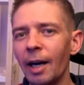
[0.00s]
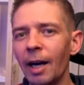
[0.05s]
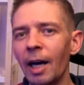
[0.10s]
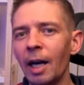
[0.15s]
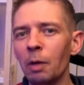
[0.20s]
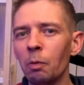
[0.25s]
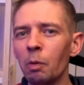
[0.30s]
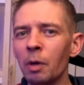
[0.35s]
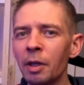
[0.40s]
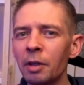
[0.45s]

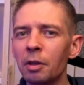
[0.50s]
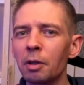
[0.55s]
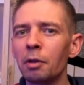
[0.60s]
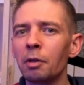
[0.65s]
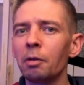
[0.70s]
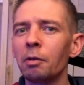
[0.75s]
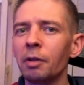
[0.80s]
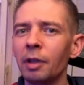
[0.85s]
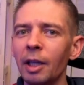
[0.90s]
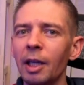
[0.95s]
I wanted
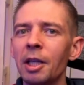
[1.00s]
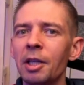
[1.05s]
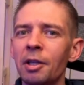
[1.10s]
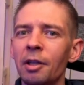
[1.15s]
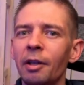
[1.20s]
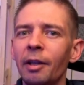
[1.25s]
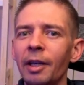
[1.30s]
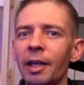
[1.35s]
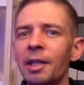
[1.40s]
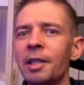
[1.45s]
to test
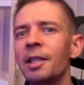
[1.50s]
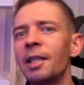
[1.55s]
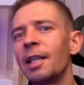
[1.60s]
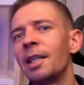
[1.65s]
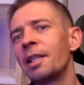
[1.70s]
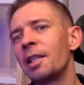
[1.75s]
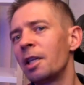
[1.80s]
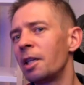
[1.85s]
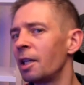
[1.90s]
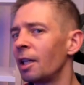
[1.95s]

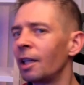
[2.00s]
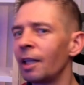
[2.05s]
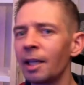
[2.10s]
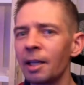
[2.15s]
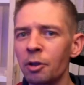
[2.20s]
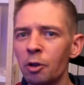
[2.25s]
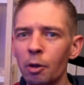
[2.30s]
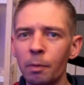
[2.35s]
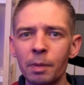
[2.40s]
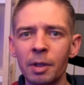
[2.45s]
360
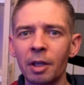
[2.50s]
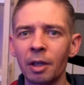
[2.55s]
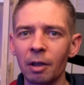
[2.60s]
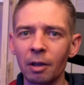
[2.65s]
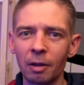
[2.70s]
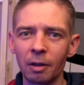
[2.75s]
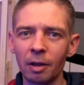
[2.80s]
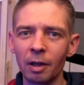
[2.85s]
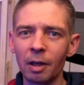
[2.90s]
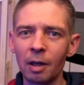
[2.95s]
degrees
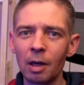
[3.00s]
obstacle.